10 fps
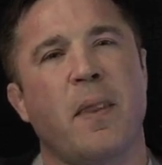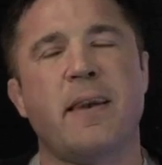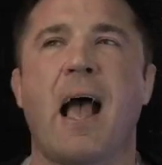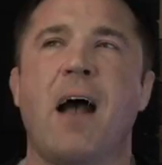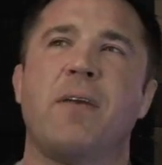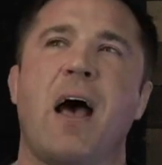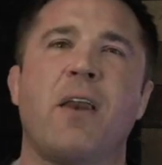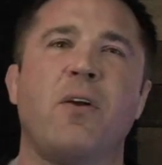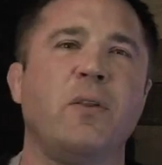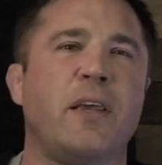Now,
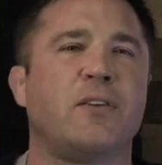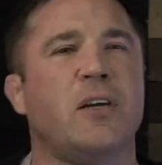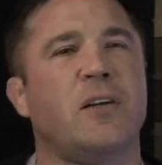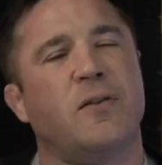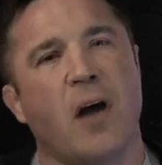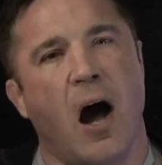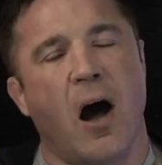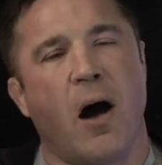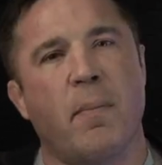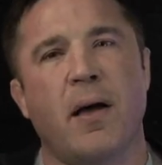not only is he
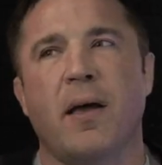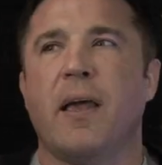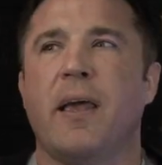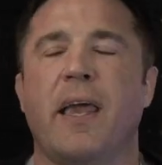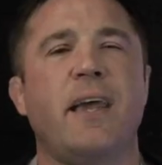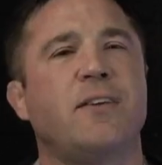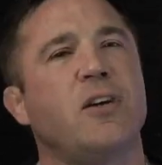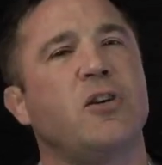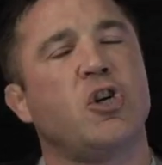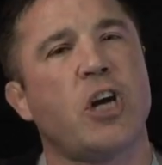dumb, he's
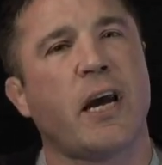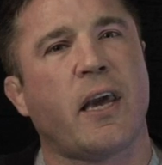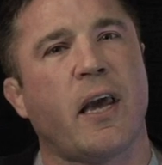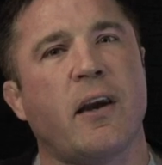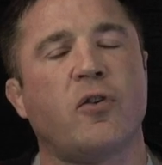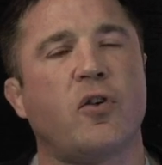a chicken.